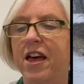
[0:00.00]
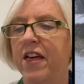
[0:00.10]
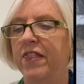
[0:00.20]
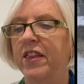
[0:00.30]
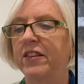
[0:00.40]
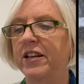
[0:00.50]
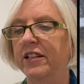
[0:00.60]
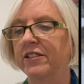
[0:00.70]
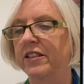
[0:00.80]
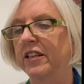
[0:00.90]
Then the
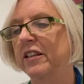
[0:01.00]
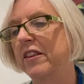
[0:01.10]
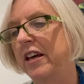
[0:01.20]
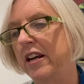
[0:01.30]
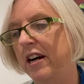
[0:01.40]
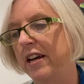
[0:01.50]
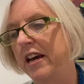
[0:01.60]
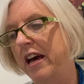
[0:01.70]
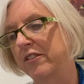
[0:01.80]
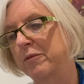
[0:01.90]
next thing that I
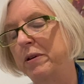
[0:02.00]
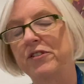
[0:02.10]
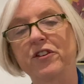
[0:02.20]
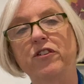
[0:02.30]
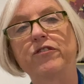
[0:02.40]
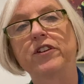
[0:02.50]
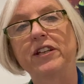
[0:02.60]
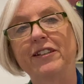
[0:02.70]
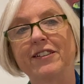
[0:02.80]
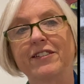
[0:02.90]
ask myself
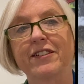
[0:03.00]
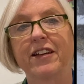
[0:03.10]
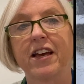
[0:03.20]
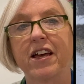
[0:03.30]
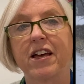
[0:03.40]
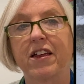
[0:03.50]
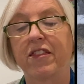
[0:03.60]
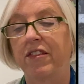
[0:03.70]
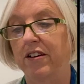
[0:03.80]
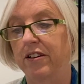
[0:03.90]
is
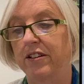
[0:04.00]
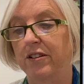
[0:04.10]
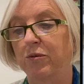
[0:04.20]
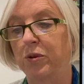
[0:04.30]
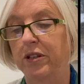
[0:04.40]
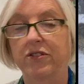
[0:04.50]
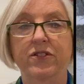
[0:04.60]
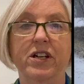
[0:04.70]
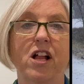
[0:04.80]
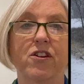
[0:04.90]
what is the
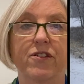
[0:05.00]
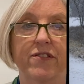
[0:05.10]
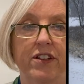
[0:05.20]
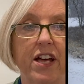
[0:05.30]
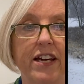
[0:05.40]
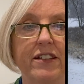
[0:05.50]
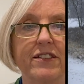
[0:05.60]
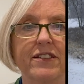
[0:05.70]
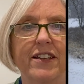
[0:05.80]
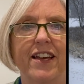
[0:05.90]
color of the light?
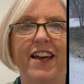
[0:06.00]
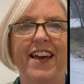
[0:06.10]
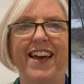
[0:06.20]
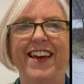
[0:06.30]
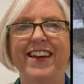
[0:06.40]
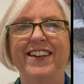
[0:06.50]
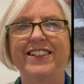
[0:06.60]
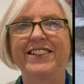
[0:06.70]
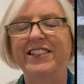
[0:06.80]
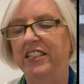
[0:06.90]

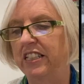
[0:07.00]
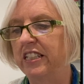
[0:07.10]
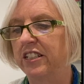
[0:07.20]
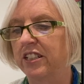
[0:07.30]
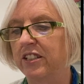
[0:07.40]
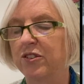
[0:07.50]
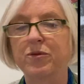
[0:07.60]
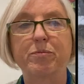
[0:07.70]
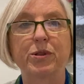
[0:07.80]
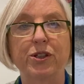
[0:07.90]
And it is
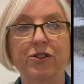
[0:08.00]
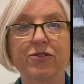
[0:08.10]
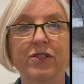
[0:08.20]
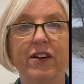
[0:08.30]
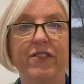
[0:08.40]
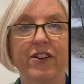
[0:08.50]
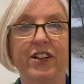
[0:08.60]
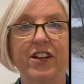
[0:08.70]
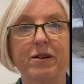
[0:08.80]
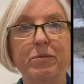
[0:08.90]
blue, a very
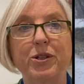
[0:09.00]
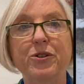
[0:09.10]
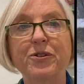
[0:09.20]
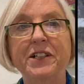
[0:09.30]
light blue.